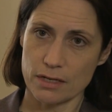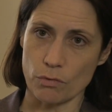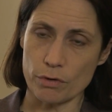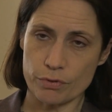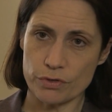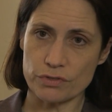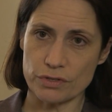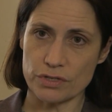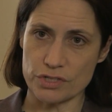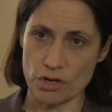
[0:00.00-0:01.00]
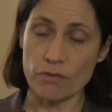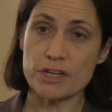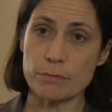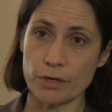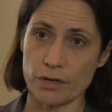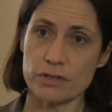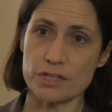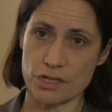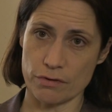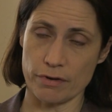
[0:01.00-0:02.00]
When Putin has already begun
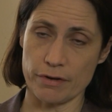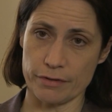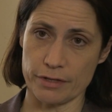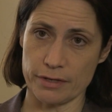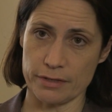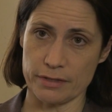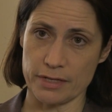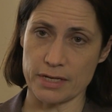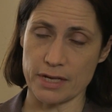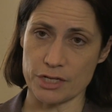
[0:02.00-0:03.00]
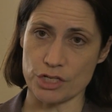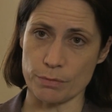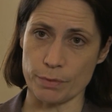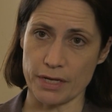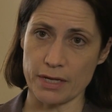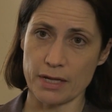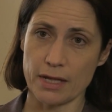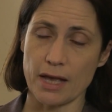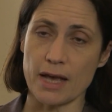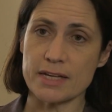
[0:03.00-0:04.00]
his career in the KGB,
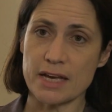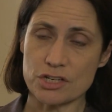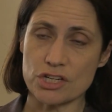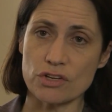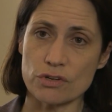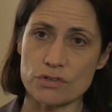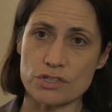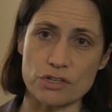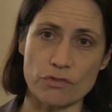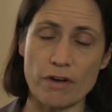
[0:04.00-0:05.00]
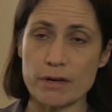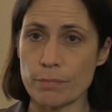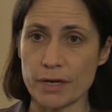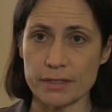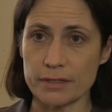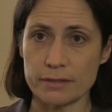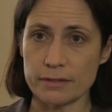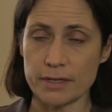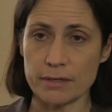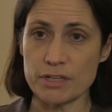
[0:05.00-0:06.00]
and he actually goes to the Red Banner
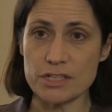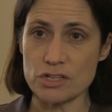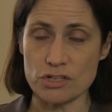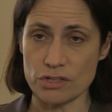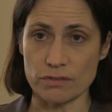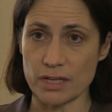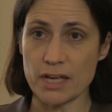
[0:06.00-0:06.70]
Institute, the